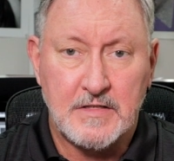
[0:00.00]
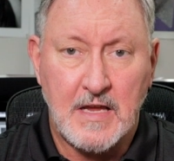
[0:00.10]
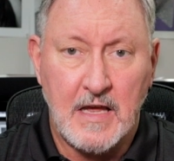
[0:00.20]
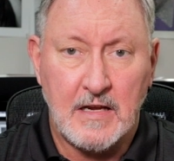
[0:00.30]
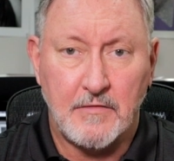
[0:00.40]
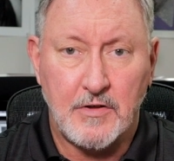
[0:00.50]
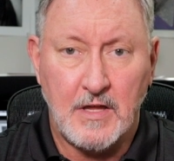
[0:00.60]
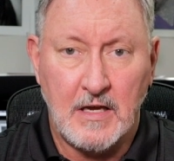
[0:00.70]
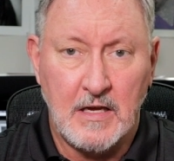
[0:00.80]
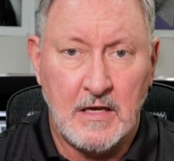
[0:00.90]
scanned
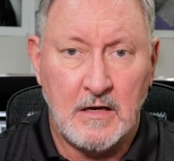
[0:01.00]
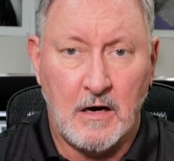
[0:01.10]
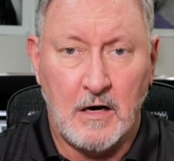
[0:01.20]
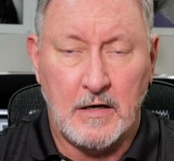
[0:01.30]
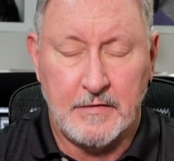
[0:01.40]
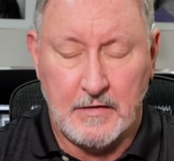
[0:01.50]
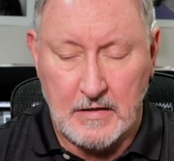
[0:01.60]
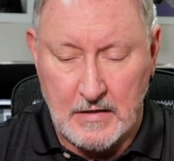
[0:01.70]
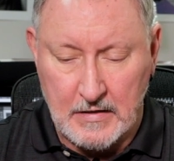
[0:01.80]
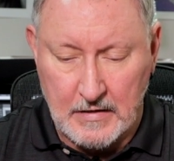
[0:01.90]
everything in on
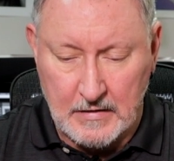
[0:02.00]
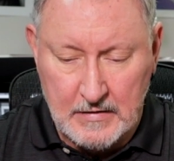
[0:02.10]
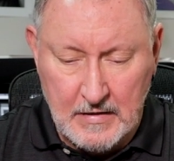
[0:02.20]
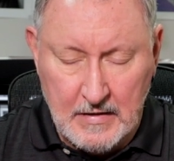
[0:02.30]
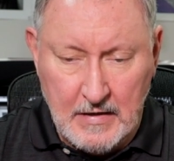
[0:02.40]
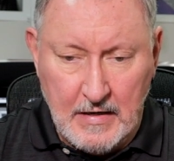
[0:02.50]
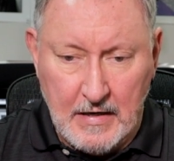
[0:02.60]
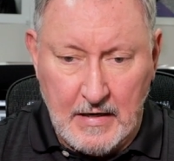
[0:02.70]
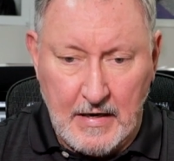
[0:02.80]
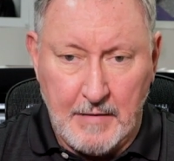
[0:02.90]
the
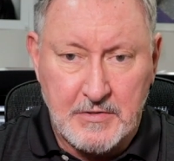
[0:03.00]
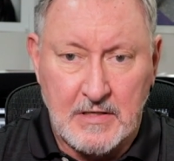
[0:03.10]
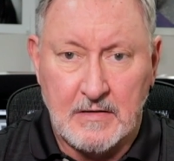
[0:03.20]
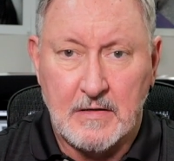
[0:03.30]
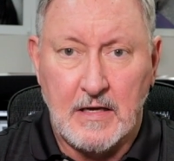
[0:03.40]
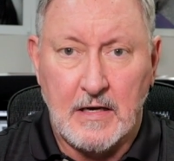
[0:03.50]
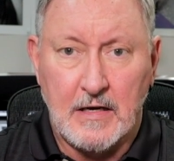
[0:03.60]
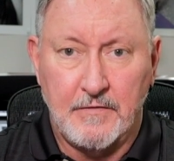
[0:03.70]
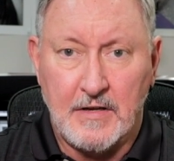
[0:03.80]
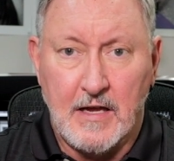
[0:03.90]
Epson
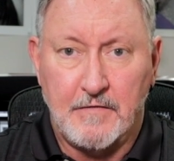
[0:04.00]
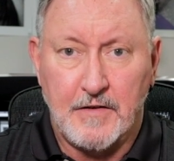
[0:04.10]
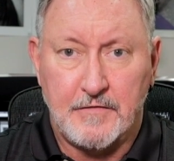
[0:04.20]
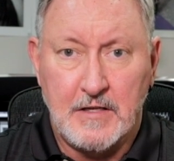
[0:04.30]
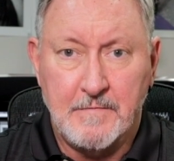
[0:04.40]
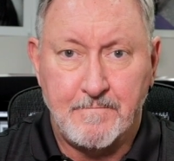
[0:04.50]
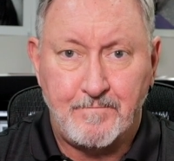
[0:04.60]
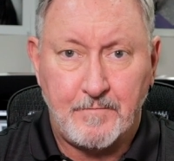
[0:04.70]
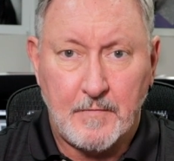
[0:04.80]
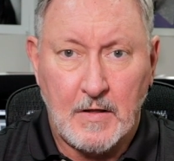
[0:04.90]
V850
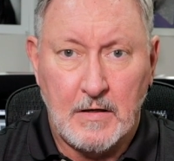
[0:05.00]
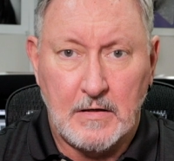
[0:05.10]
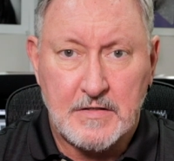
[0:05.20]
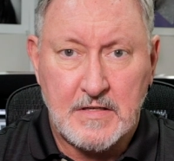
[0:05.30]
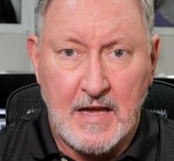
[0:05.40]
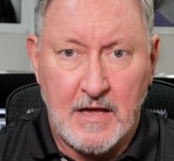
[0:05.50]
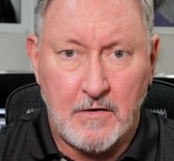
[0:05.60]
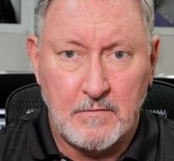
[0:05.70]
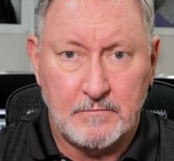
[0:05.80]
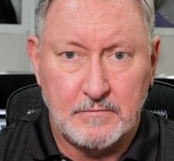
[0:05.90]

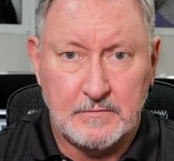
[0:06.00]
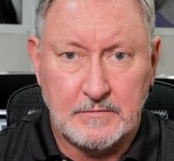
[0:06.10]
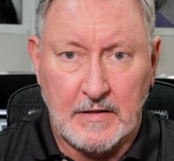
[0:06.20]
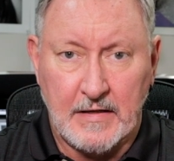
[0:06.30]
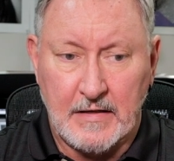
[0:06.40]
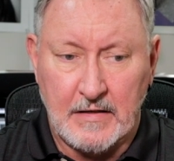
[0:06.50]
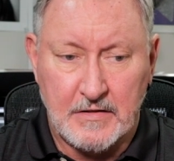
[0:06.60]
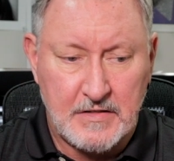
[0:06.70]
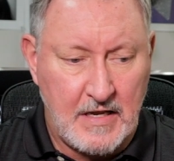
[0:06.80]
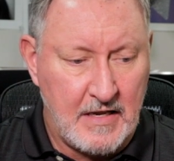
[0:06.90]
scanner, and
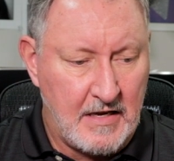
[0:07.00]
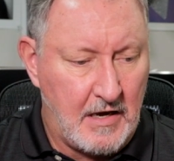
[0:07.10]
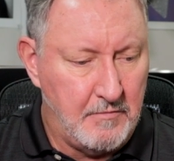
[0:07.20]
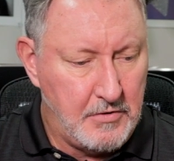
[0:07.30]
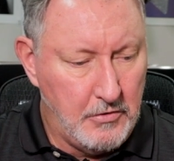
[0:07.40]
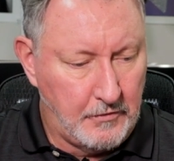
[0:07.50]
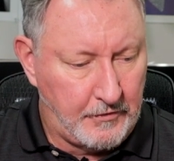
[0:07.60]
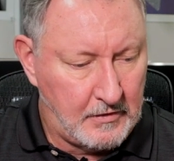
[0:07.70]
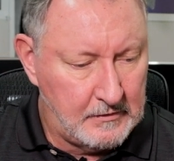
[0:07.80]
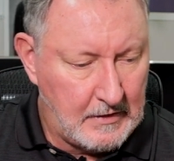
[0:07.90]
it scanned out
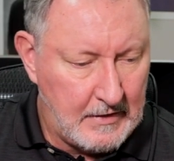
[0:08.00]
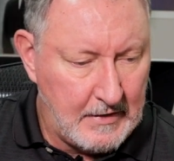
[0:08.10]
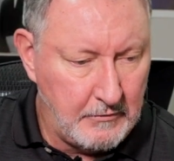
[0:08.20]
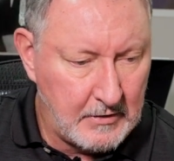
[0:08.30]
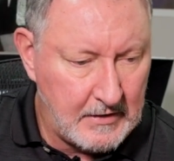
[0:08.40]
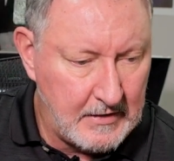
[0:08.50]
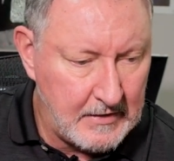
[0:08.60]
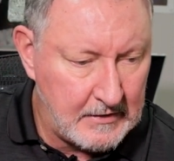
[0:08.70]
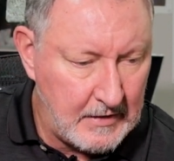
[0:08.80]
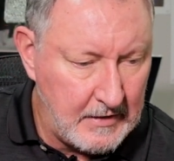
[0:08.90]
beautiful. I went
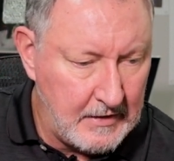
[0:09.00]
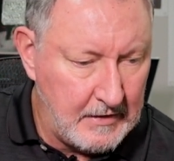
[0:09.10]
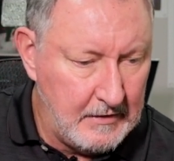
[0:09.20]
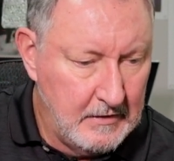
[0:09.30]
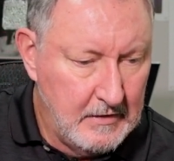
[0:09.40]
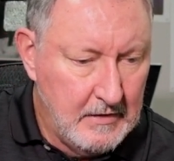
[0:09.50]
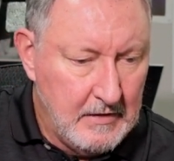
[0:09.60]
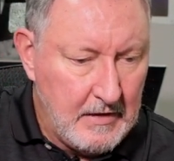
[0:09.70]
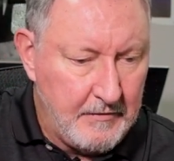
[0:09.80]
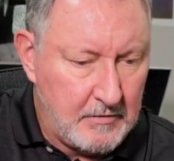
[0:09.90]
ahead and
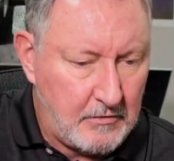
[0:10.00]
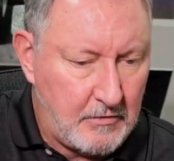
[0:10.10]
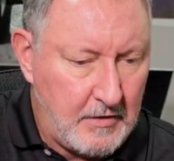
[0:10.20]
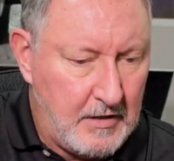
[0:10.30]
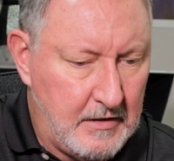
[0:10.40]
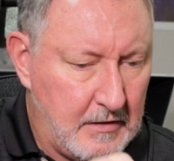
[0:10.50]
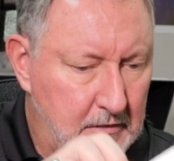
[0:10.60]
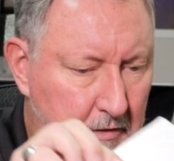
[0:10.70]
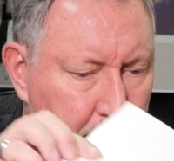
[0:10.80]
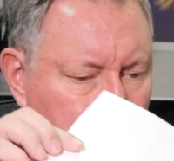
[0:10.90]
Even created
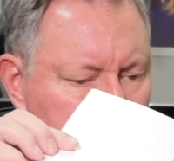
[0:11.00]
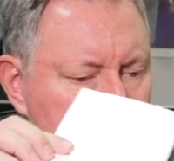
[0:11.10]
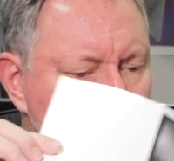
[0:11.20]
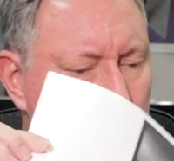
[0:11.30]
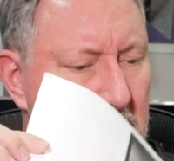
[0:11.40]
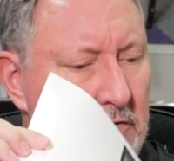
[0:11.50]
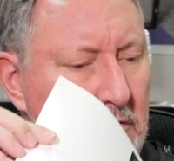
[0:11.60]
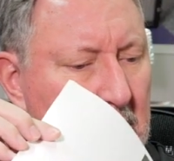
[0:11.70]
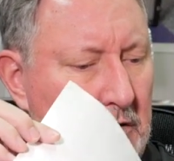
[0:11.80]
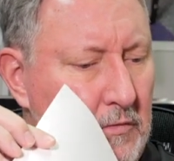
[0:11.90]
a print. I don't
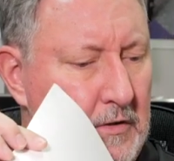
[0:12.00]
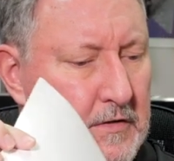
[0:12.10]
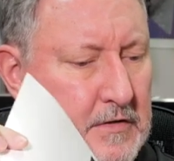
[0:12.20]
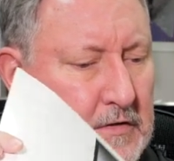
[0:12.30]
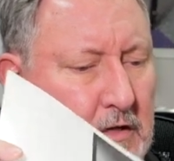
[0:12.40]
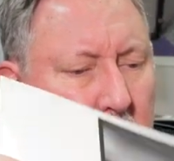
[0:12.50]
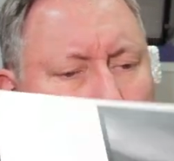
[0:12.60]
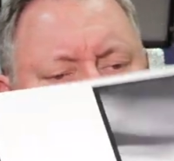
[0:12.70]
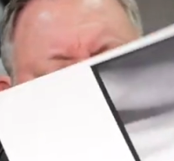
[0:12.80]
know how well this is going to work